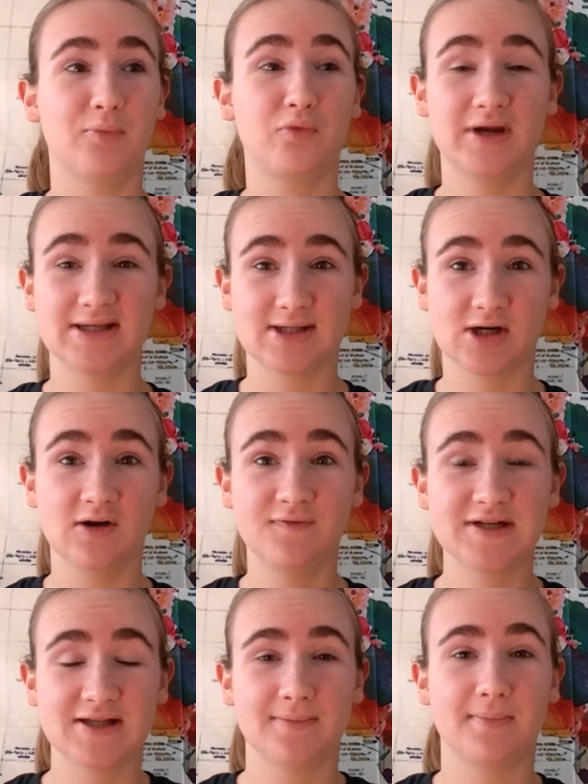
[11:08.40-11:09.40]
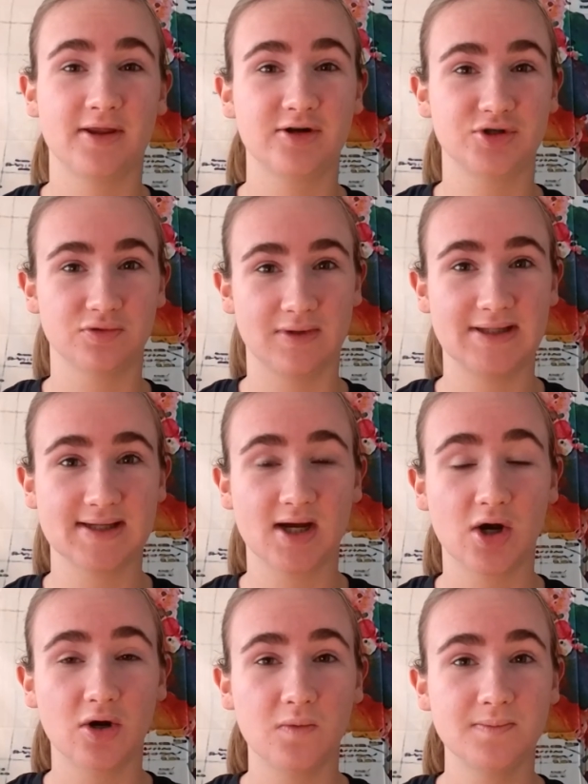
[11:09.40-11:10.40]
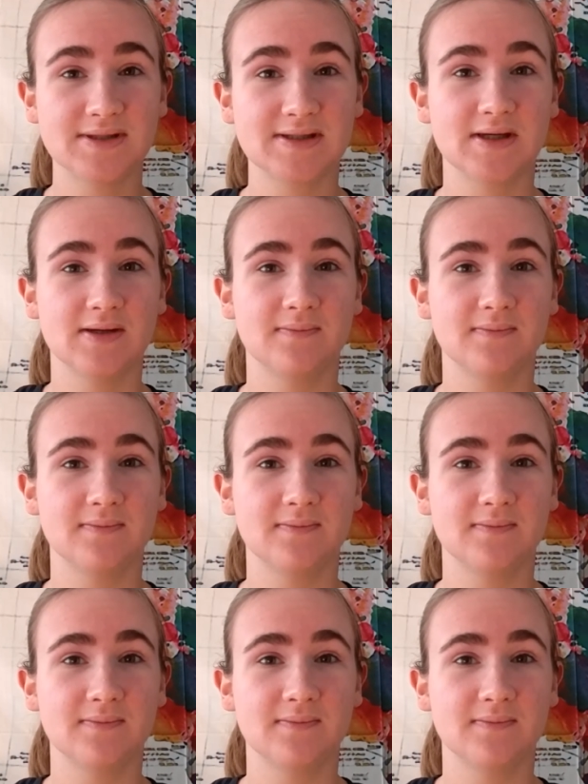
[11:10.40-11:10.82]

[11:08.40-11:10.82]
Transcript: We served in the Mother Teresa Homes.